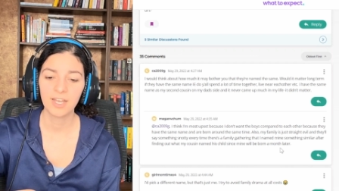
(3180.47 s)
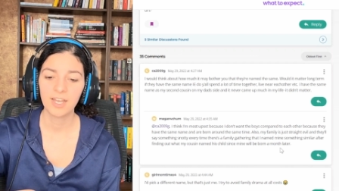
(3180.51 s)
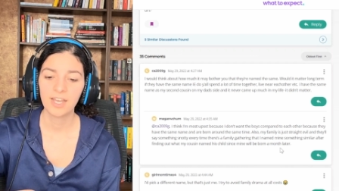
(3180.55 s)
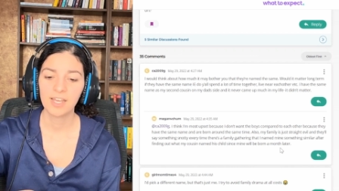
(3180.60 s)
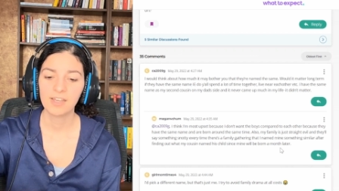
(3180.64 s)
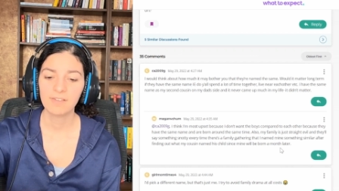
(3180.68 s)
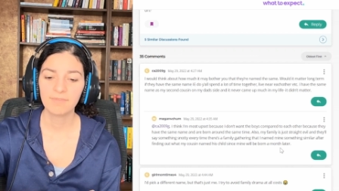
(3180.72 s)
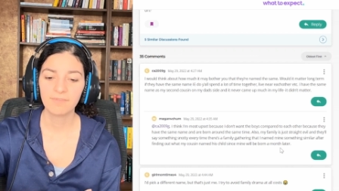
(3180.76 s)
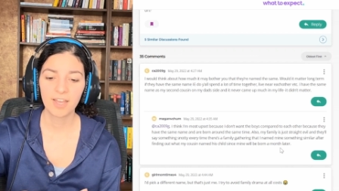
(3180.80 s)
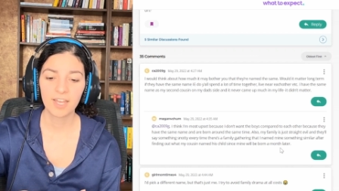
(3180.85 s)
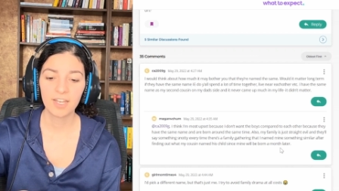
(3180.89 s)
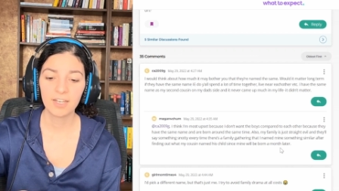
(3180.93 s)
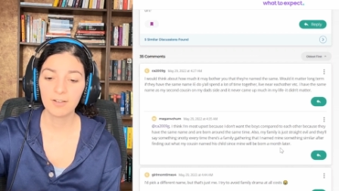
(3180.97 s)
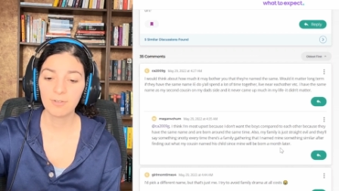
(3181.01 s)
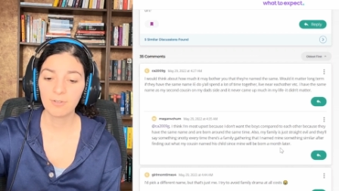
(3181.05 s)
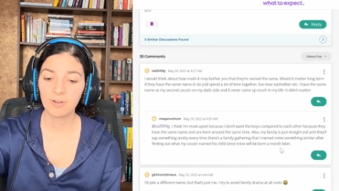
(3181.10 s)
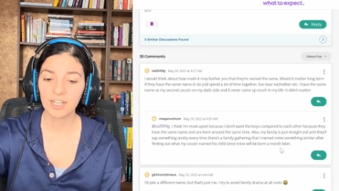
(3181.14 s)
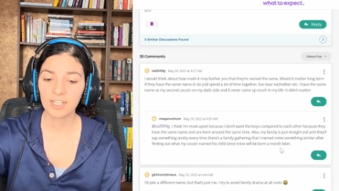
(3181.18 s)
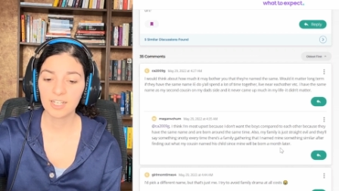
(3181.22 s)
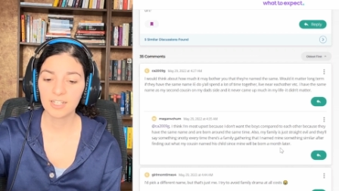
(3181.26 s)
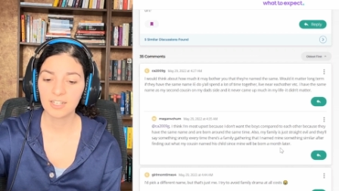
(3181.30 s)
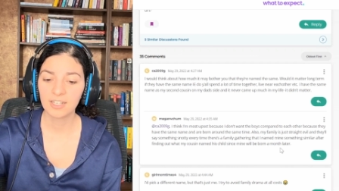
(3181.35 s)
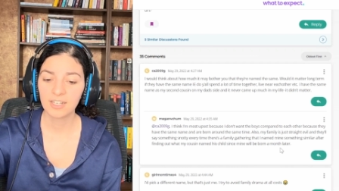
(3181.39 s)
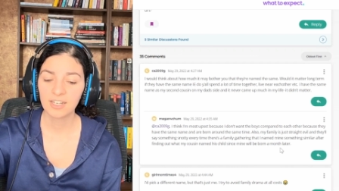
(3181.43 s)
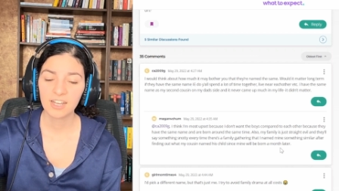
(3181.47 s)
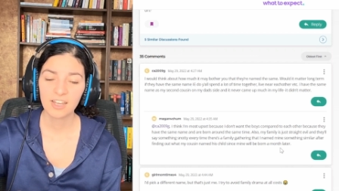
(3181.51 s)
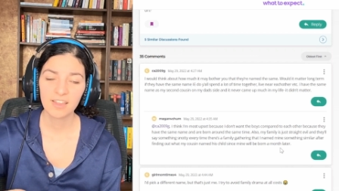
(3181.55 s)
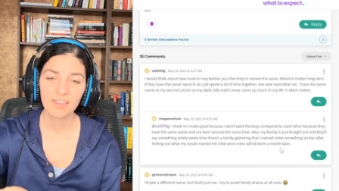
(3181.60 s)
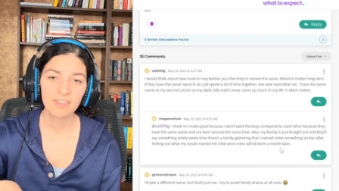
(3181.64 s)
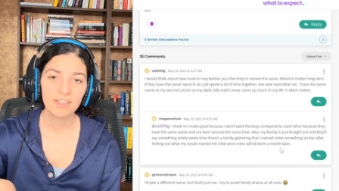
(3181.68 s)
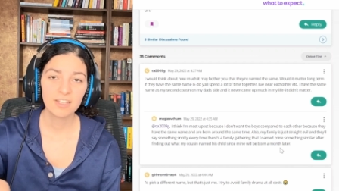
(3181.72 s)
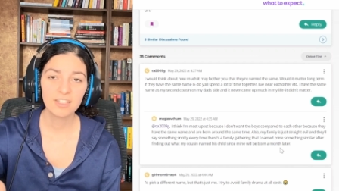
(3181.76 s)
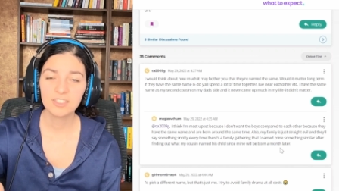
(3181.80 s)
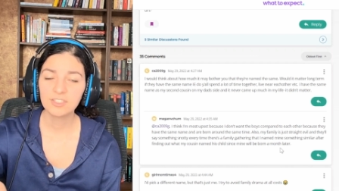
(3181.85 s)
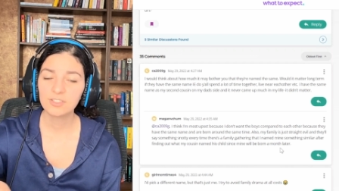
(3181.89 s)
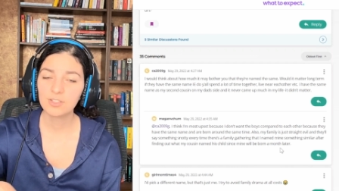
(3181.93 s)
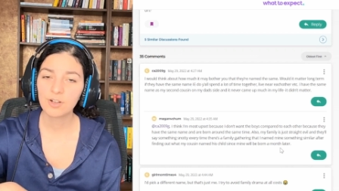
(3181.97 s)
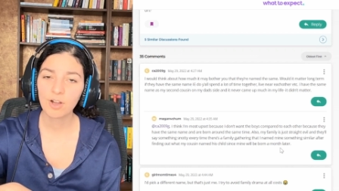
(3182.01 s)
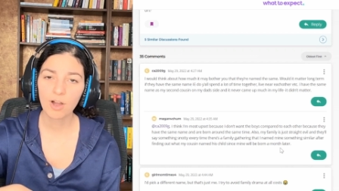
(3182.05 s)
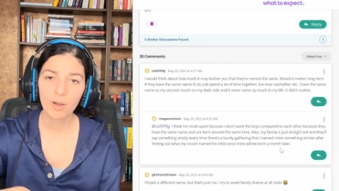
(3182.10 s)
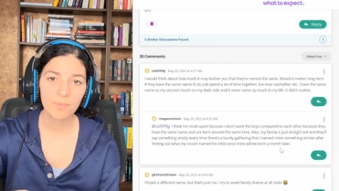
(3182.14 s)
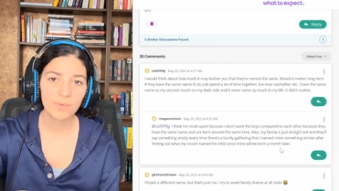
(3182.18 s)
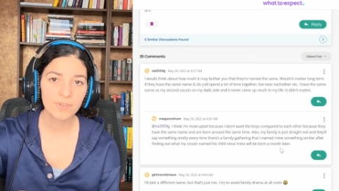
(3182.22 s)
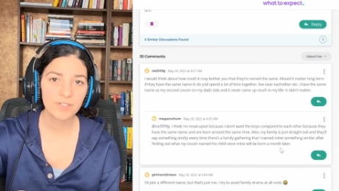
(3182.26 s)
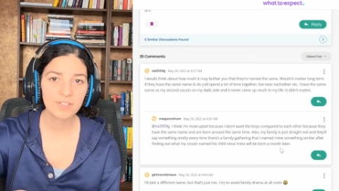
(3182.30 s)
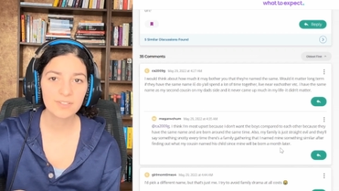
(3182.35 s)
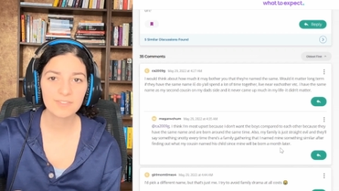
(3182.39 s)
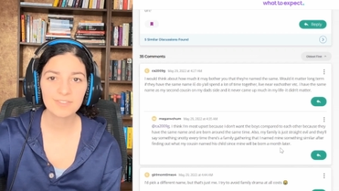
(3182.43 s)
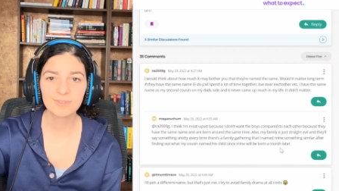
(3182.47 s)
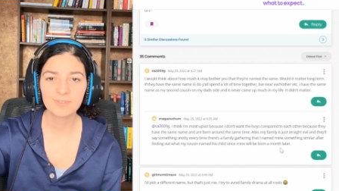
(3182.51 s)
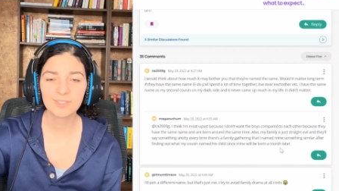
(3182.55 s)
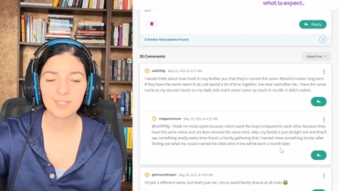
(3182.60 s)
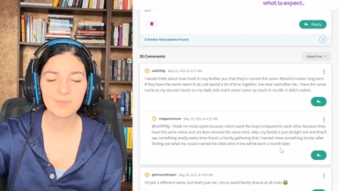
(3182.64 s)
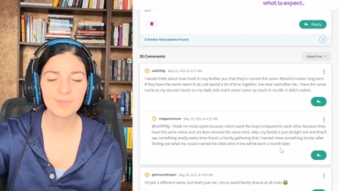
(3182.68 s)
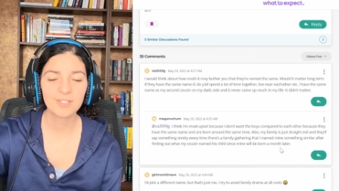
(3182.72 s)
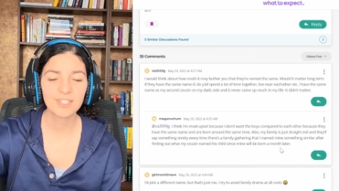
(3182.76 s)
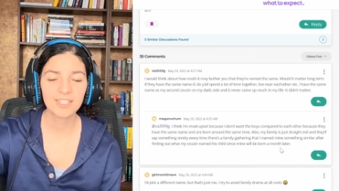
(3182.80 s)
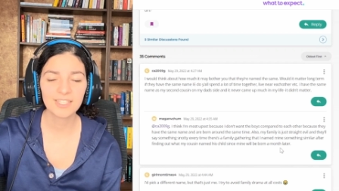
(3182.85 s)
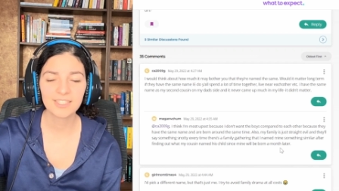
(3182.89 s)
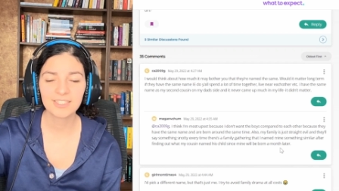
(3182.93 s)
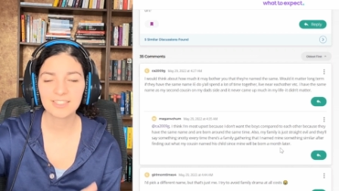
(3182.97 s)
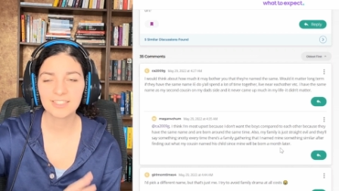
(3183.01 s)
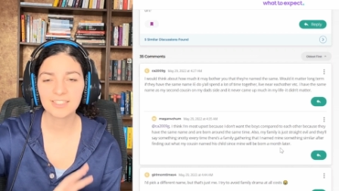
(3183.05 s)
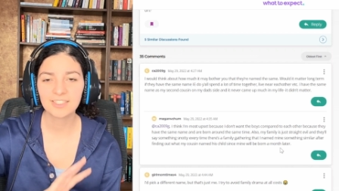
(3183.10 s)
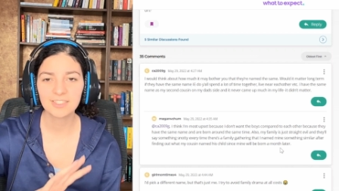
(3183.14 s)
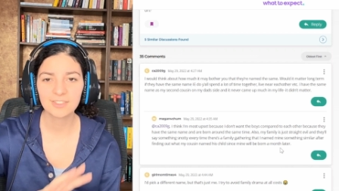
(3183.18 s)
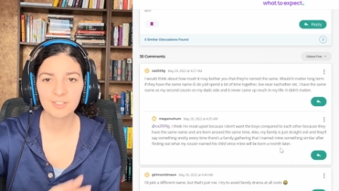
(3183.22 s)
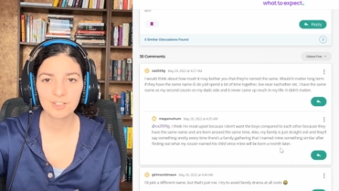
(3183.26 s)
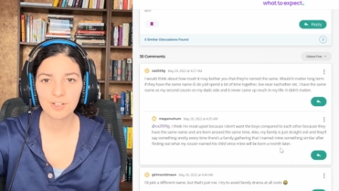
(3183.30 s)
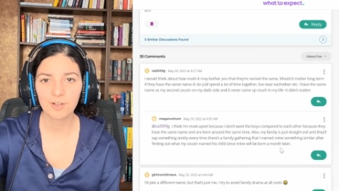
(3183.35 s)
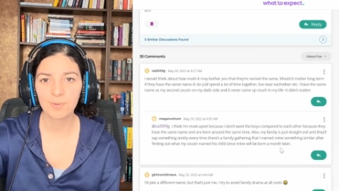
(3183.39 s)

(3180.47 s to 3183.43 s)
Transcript: If anyone thinks you copied it from someone else, it's not your